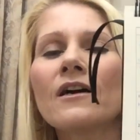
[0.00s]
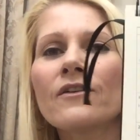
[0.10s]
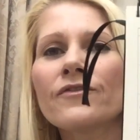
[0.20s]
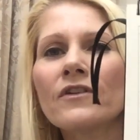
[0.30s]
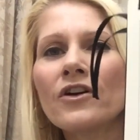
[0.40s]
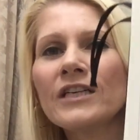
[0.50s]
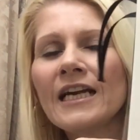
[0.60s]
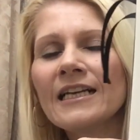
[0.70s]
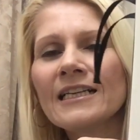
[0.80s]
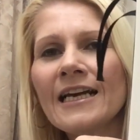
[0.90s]
I've only
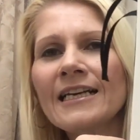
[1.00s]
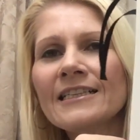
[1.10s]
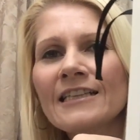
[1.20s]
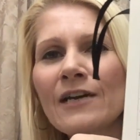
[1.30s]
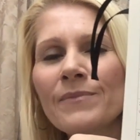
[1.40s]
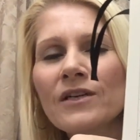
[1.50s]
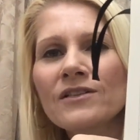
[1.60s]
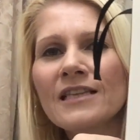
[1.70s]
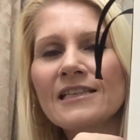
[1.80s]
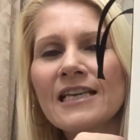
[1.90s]
allocated that
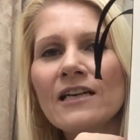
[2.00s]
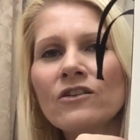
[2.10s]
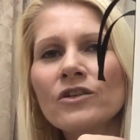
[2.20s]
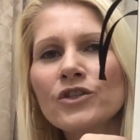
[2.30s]
because that's how long